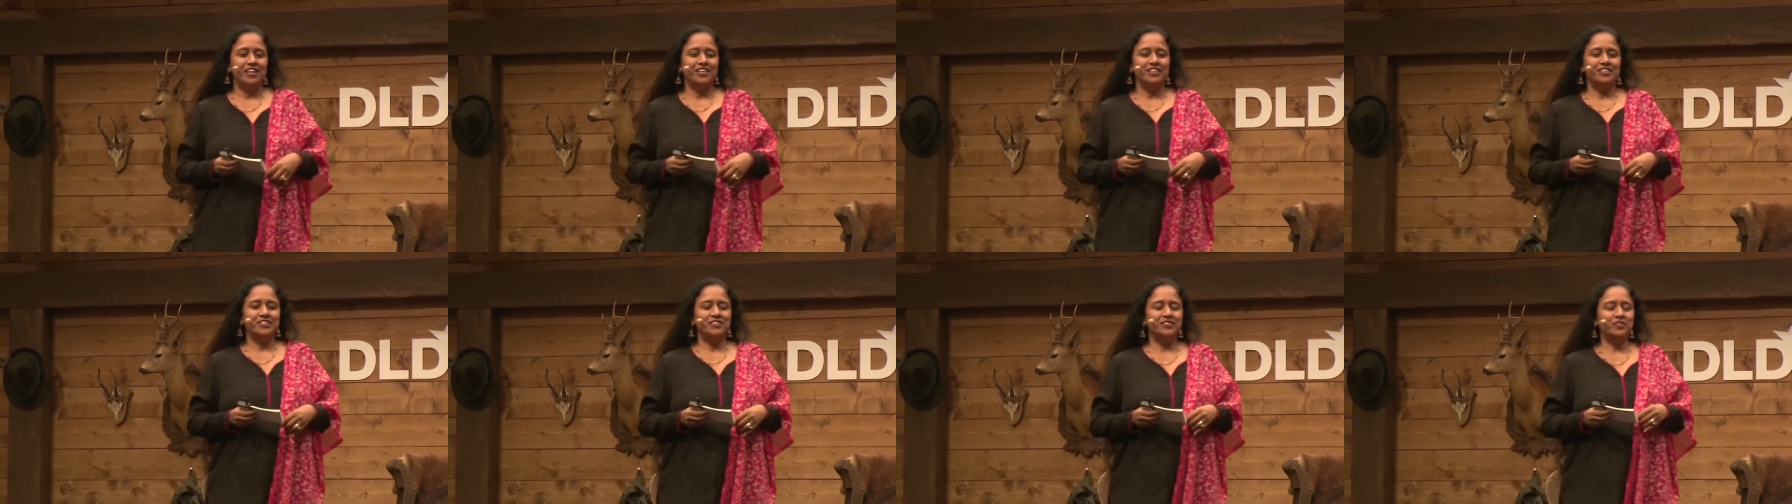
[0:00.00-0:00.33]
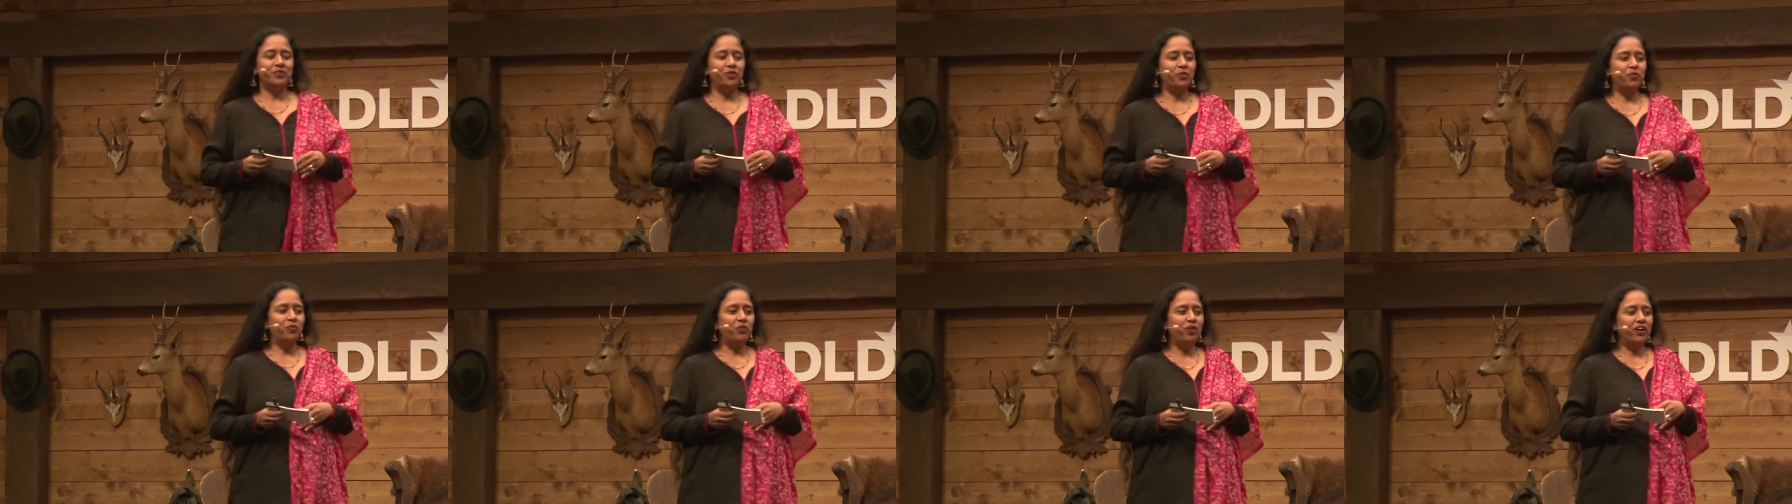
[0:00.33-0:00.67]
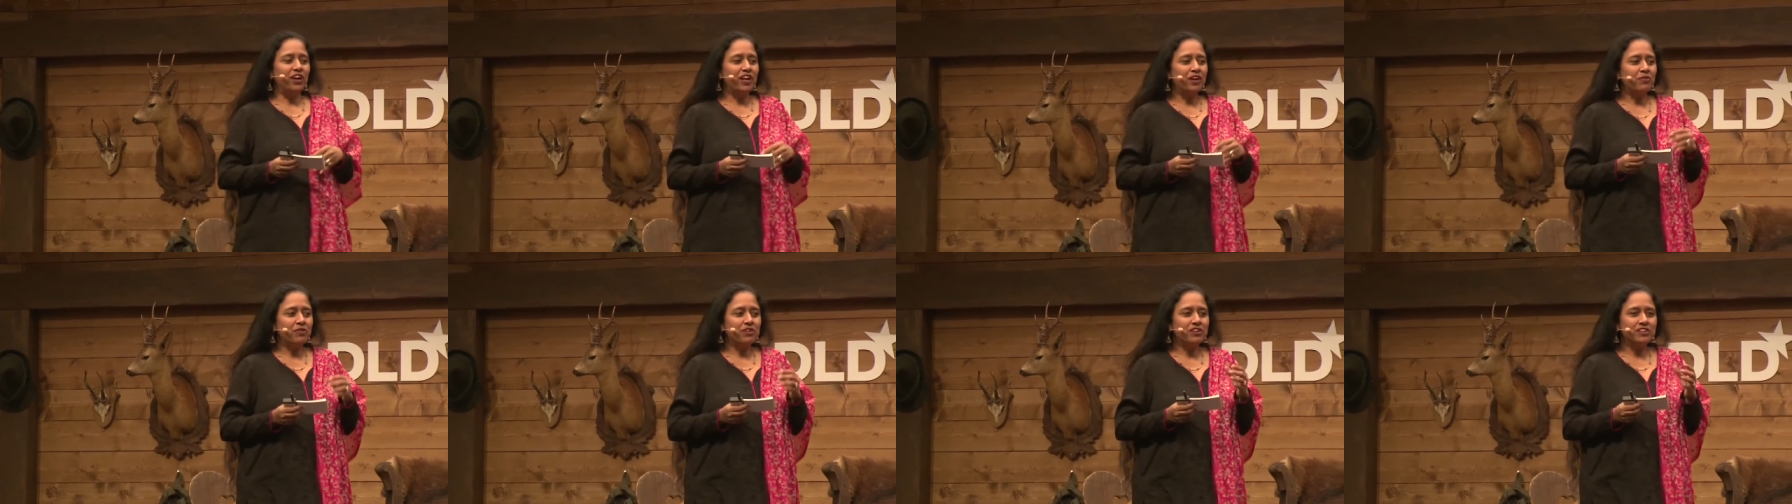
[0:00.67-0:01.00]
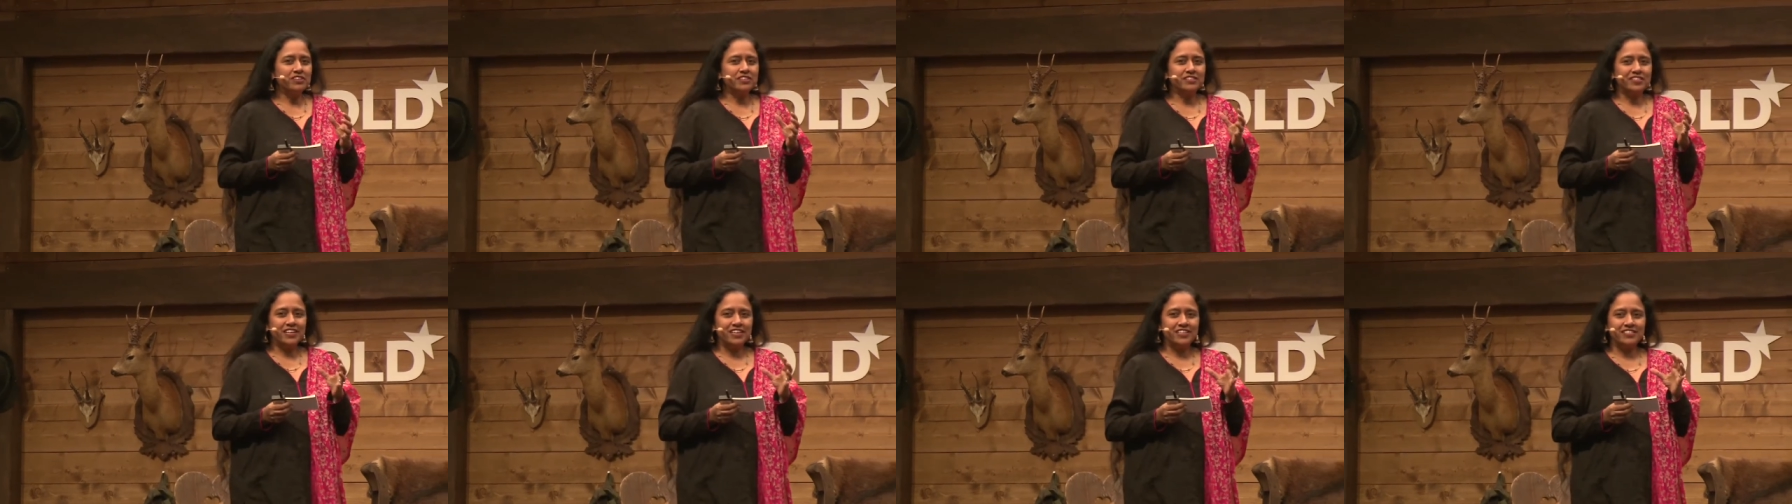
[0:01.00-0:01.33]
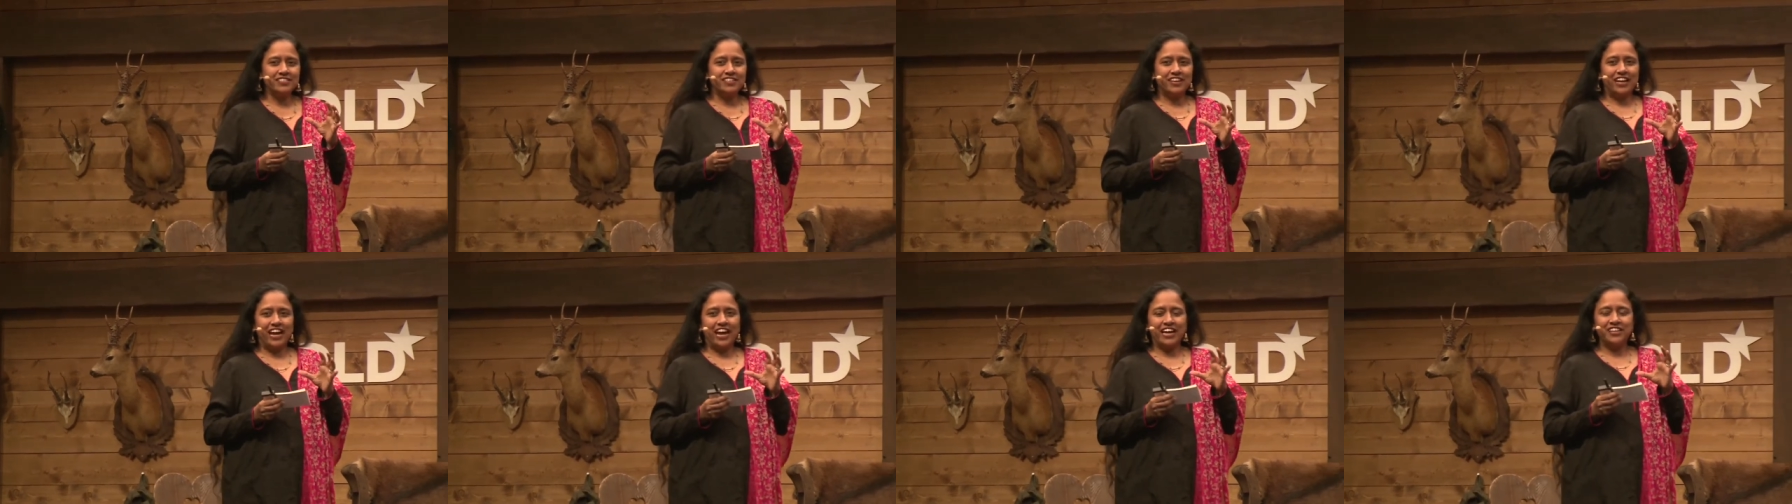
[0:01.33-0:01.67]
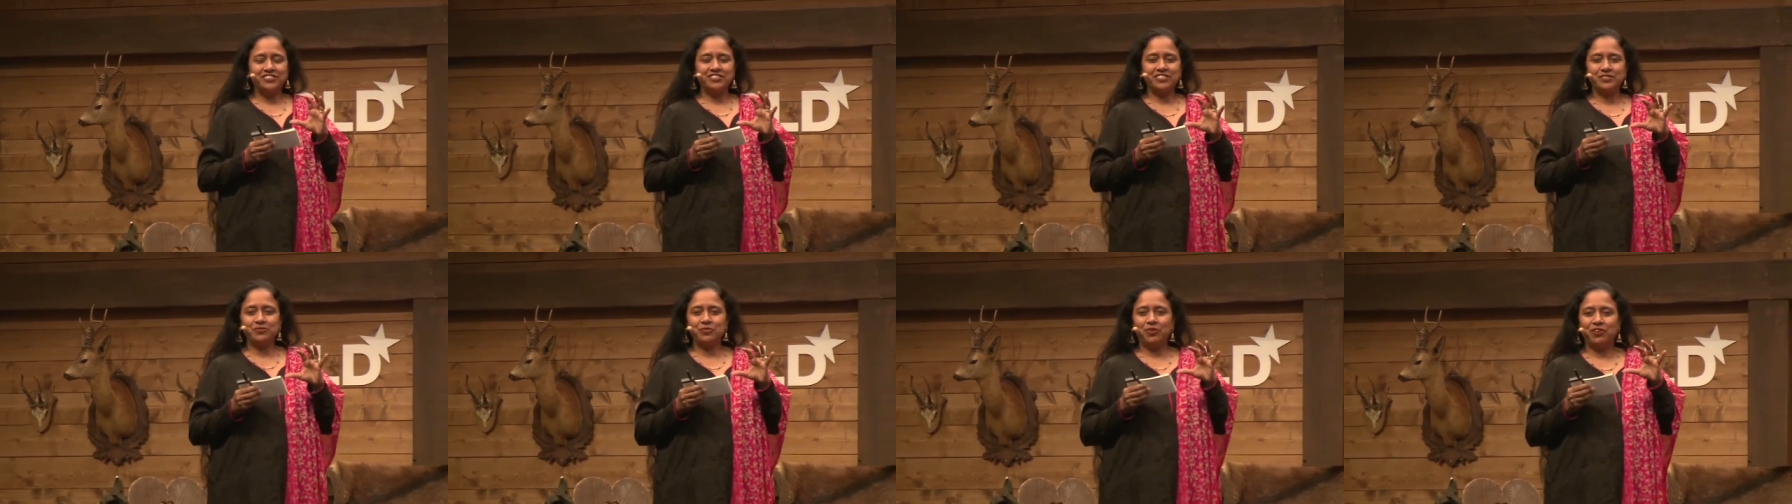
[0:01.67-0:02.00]
So what I want to say is that I
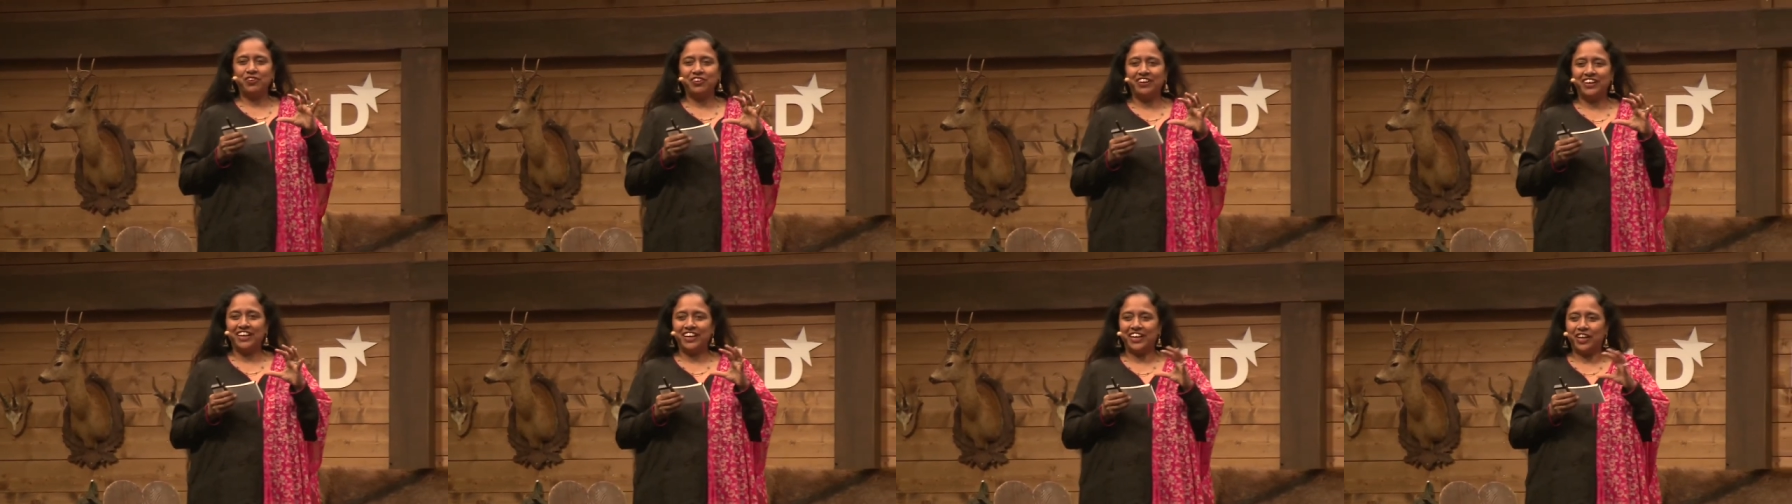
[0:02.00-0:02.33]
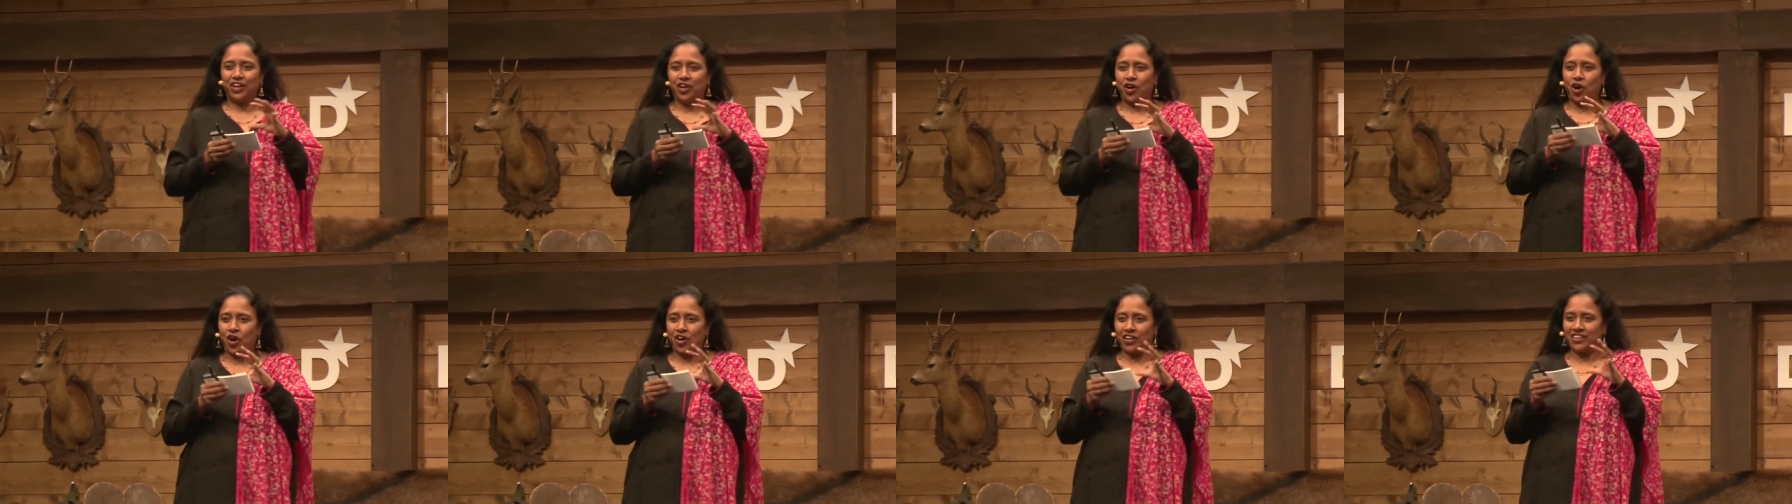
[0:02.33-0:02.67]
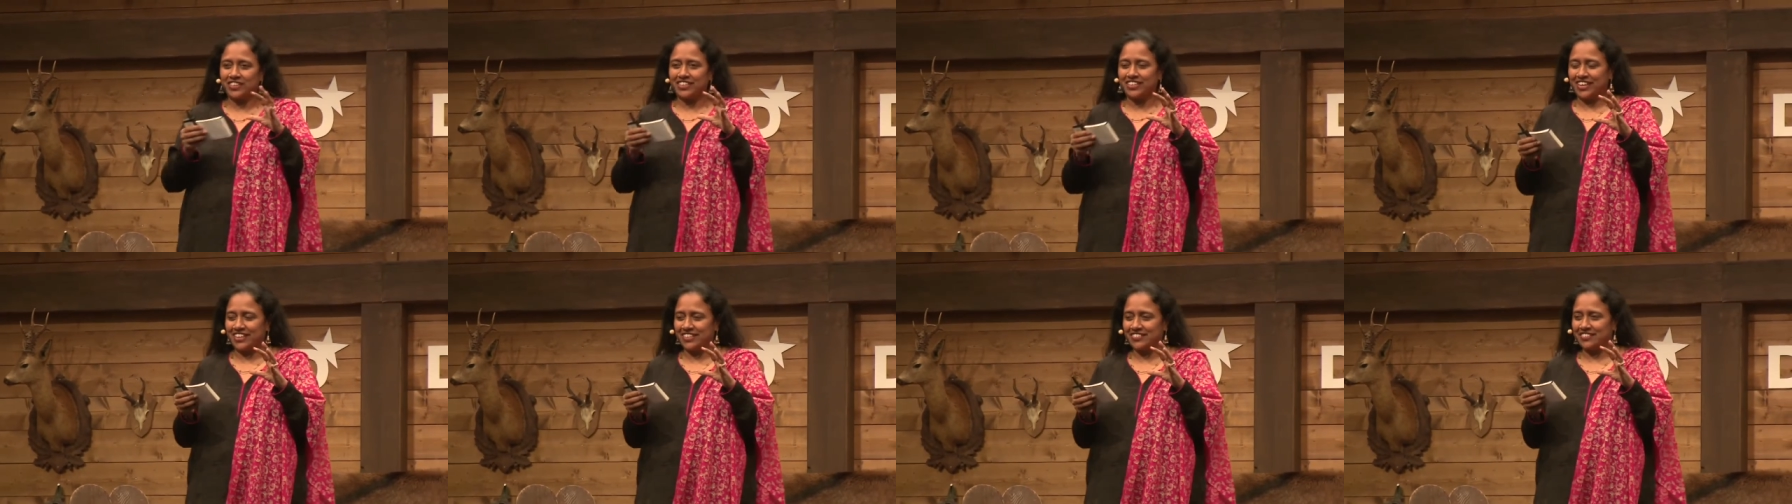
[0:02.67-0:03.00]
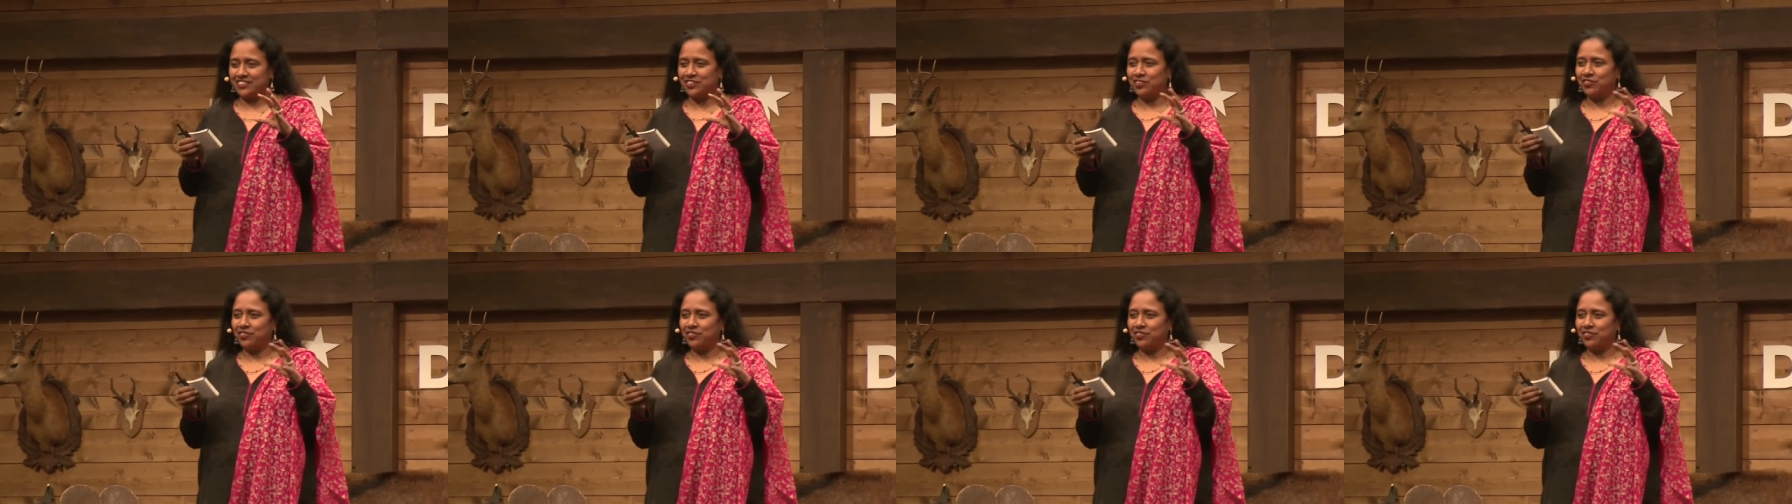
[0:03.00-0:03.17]
just want to lay a context.